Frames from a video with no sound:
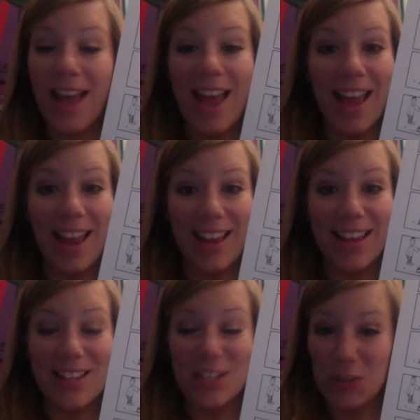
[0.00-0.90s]

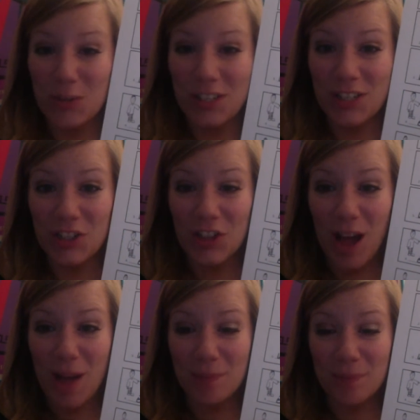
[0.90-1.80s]
And do a good
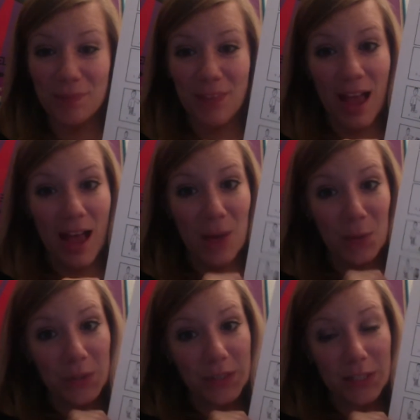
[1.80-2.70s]
job. I will
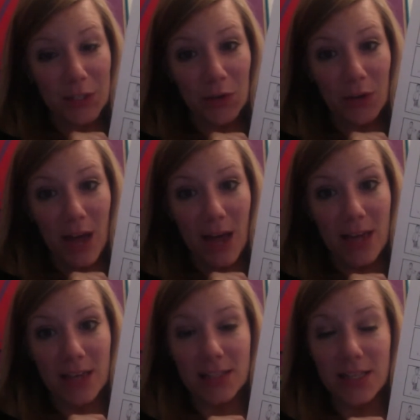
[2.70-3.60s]
see you guys